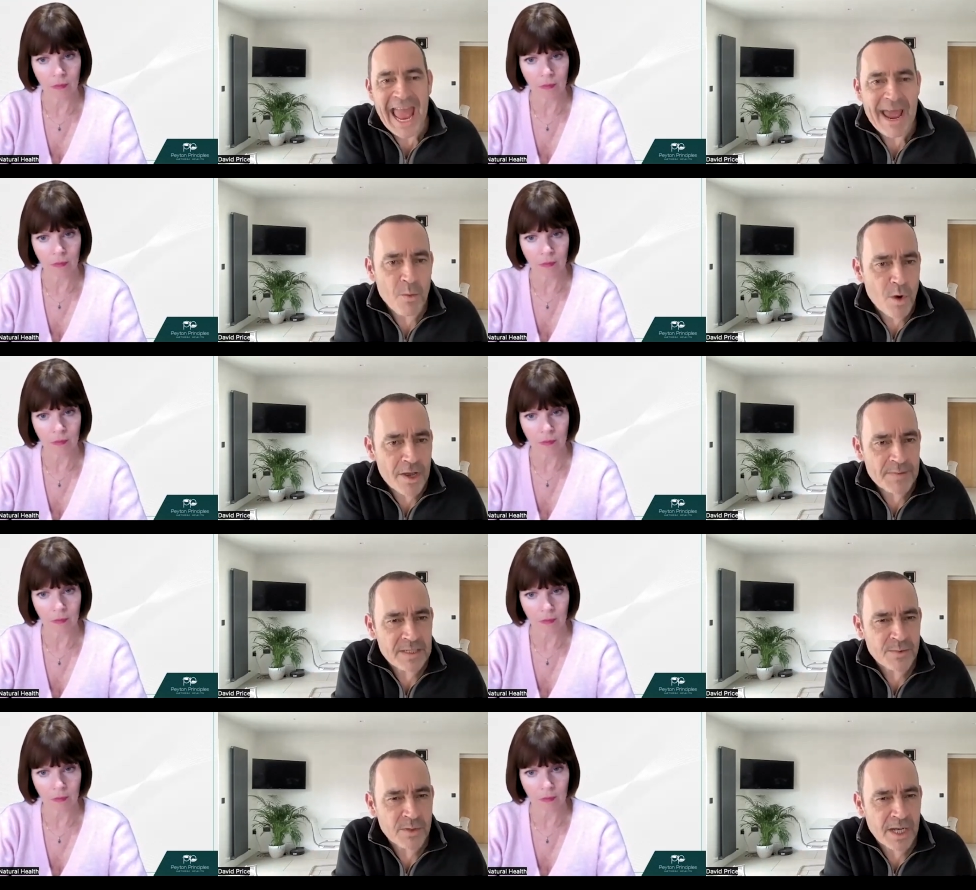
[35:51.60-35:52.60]
Speaker 1: how why
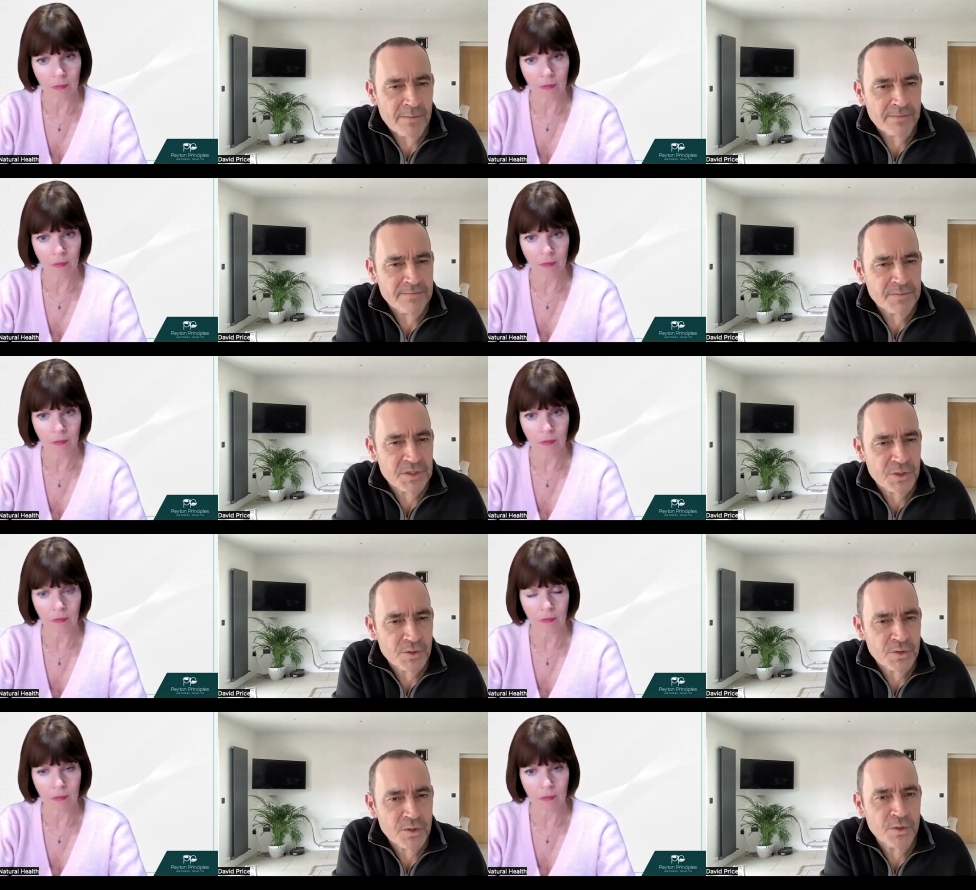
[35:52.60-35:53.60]
people come to
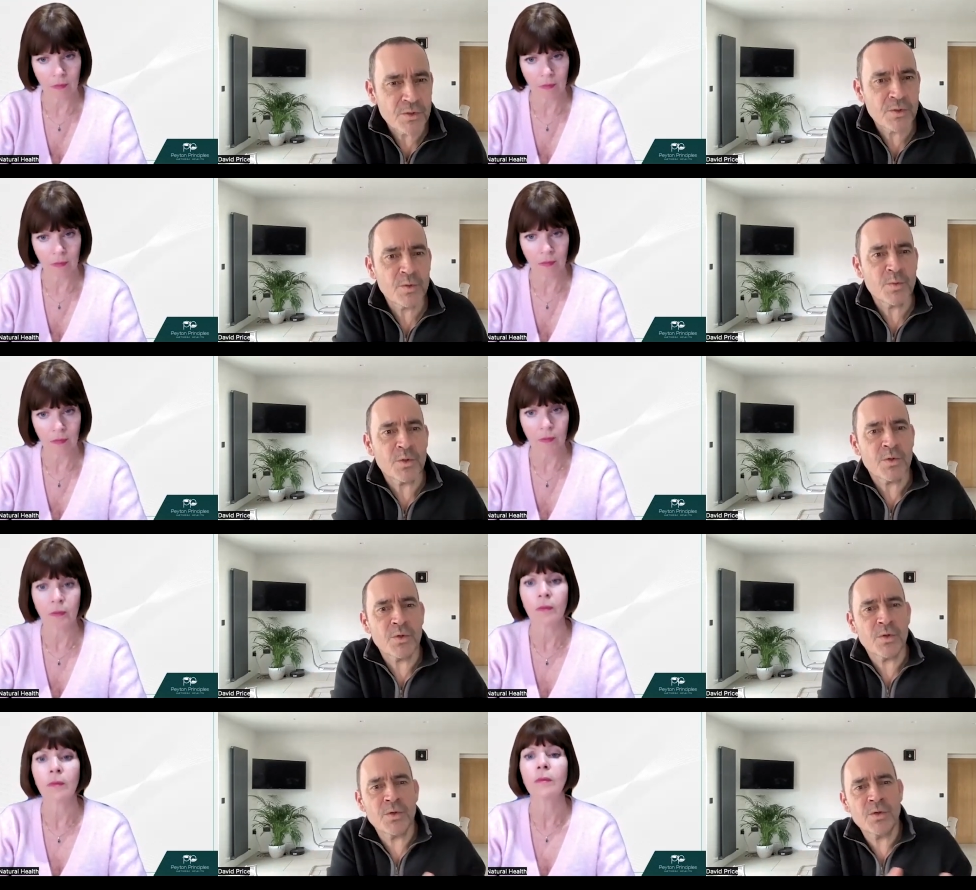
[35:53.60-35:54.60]
you,
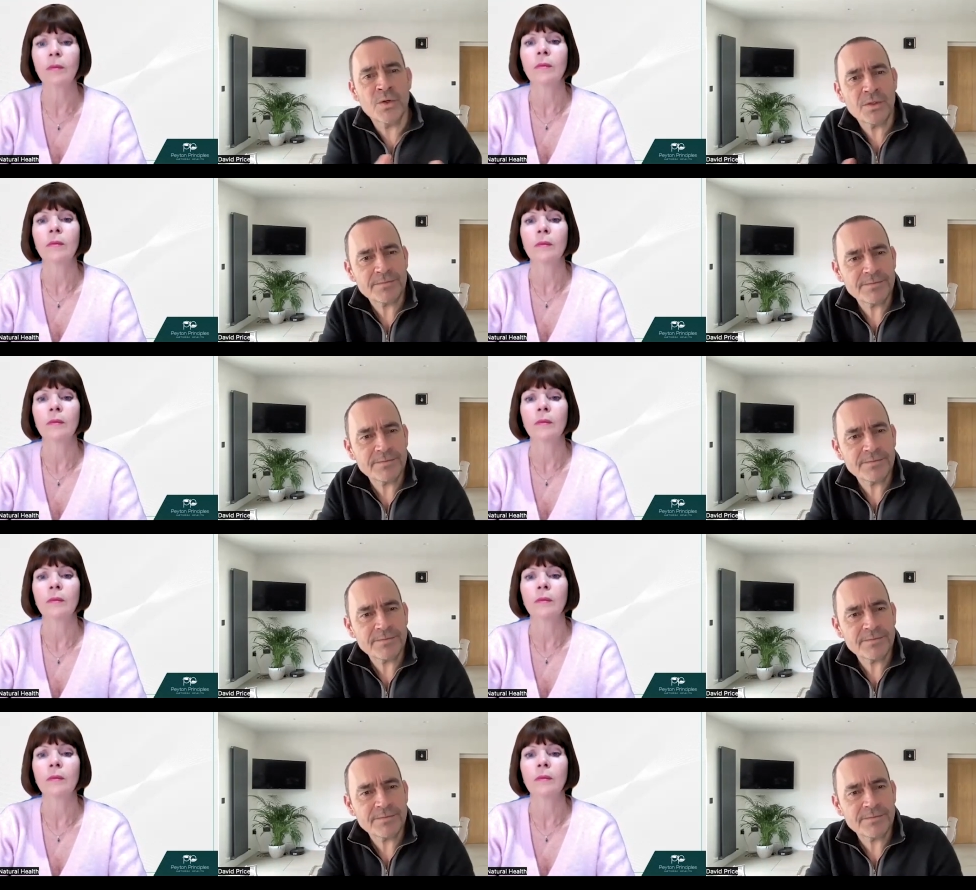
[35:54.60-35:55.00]
or?